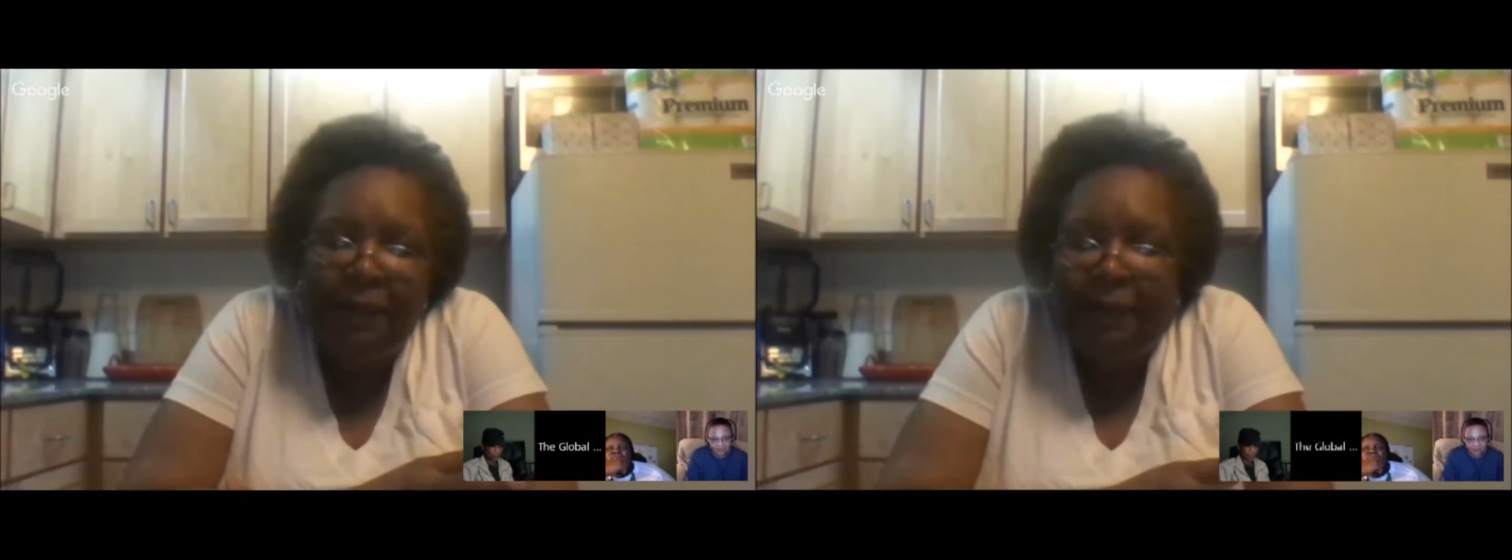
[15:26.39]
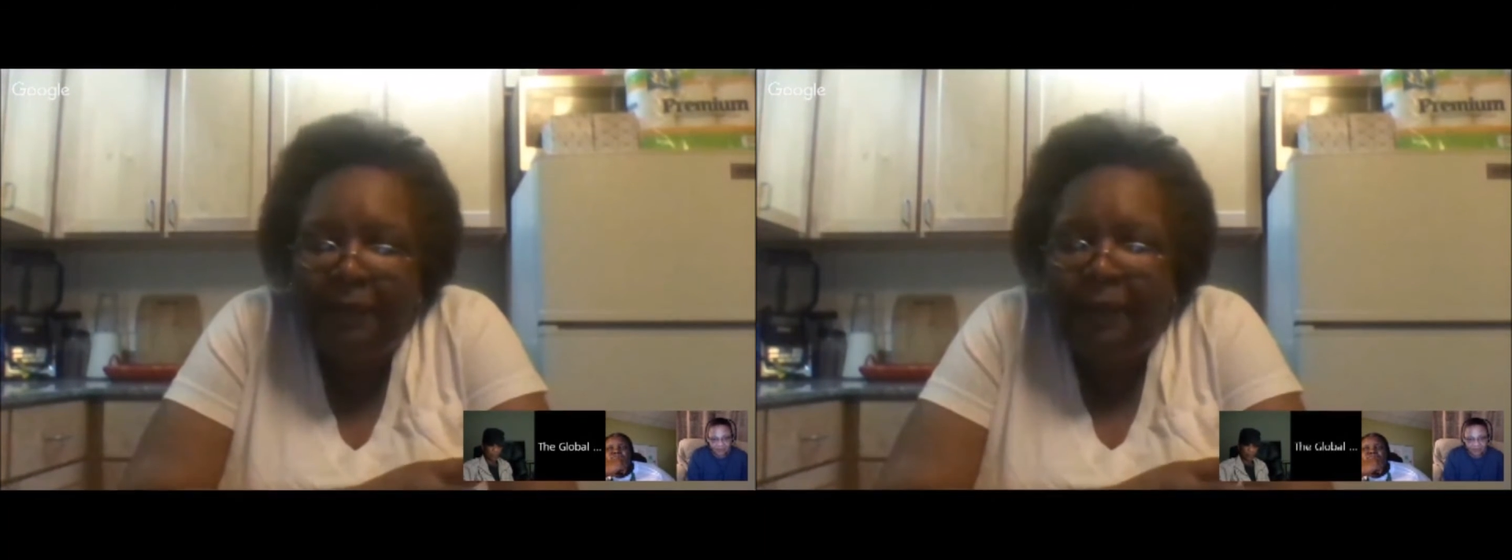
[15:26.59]

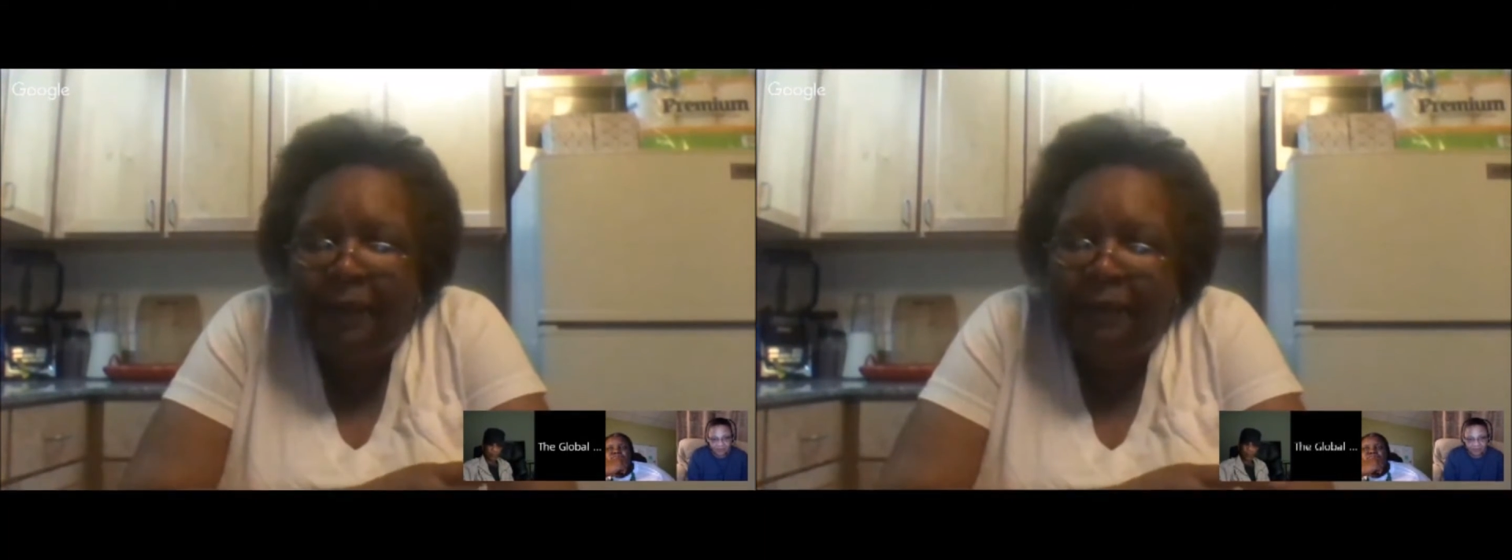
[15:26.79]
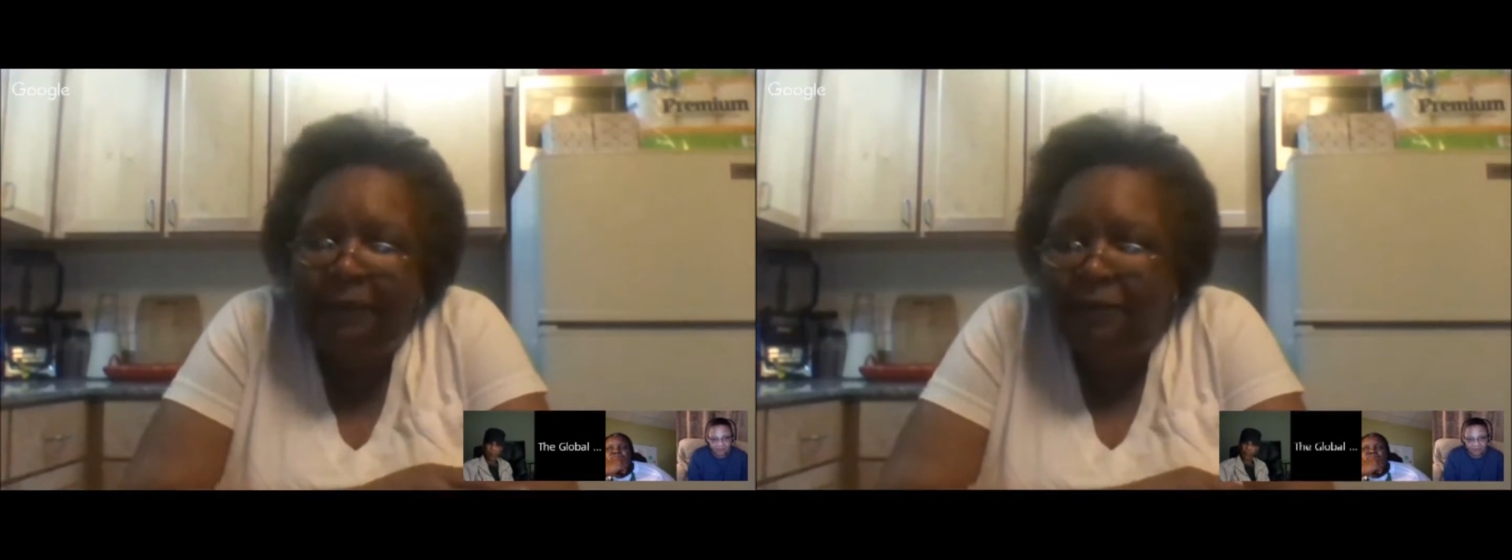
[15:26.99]
Clinton
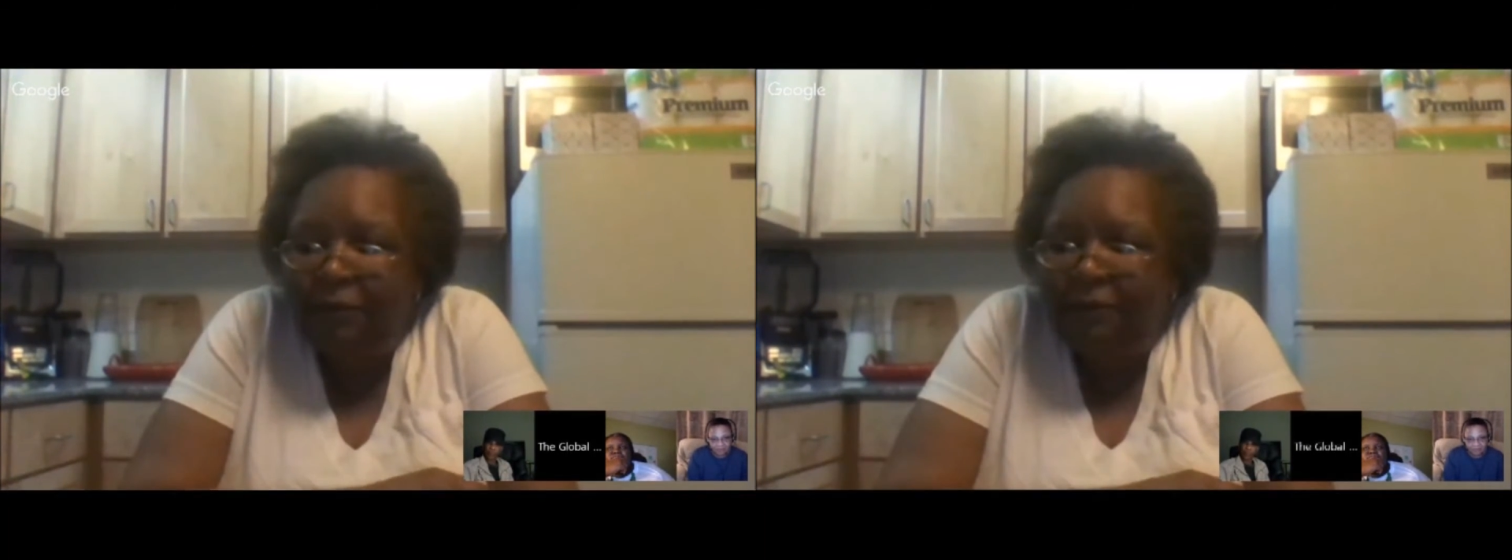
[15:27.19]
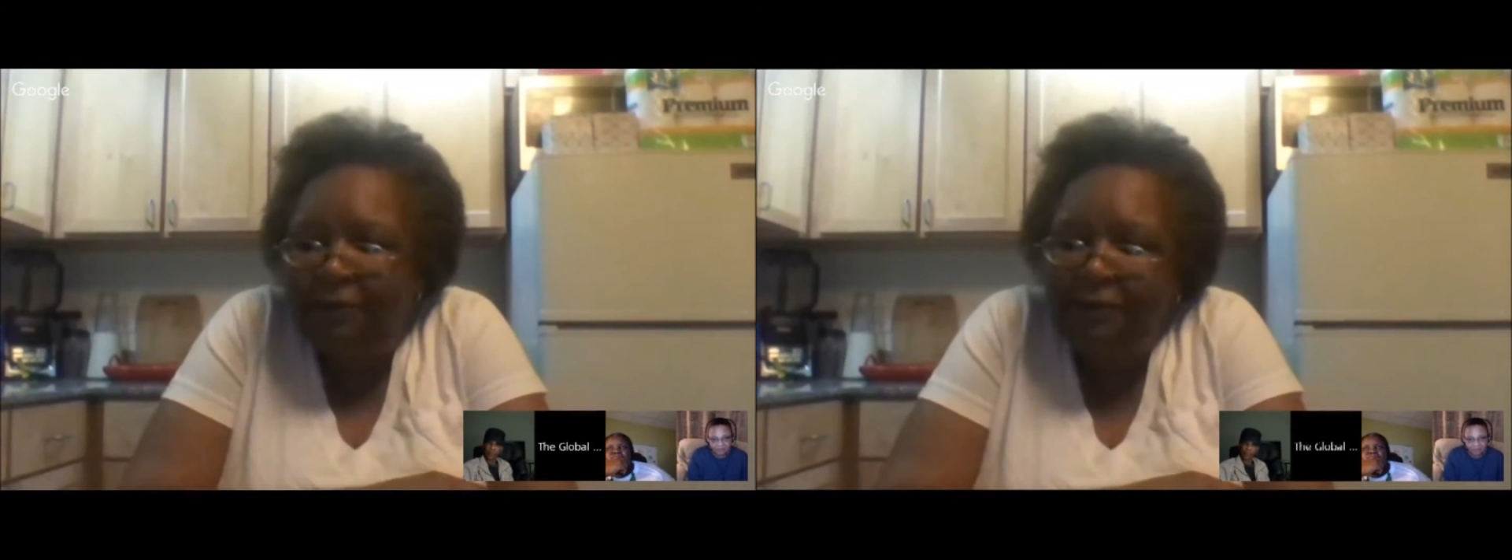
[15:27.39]
had a
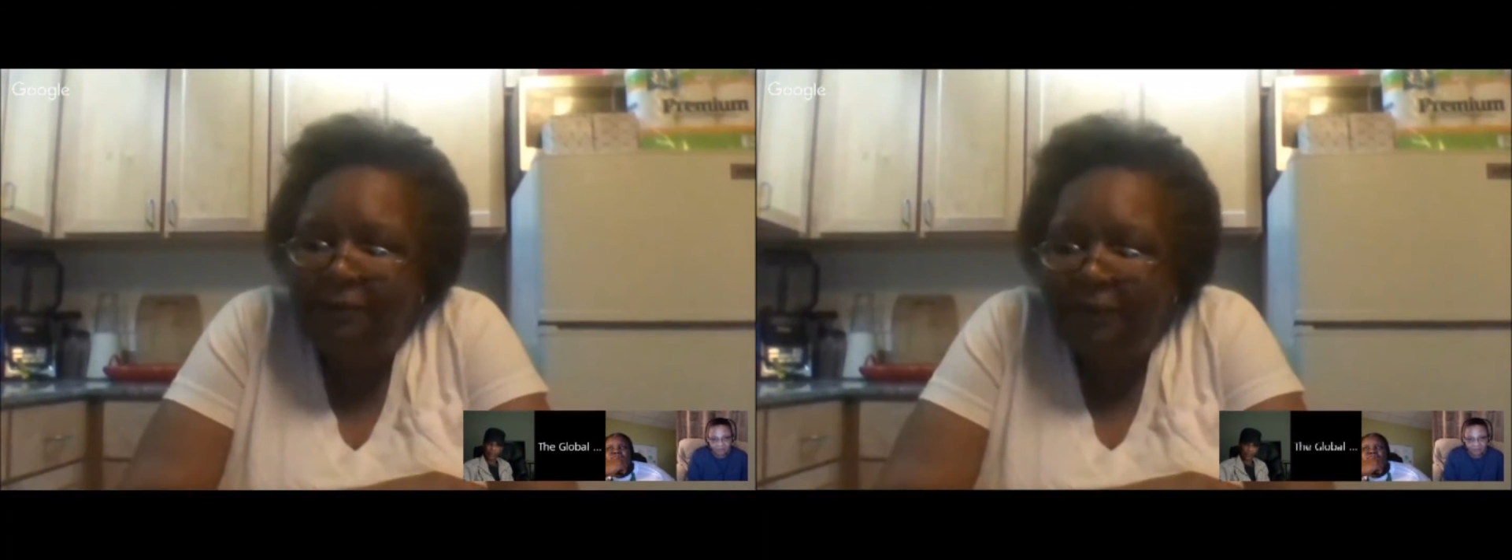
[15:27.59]
little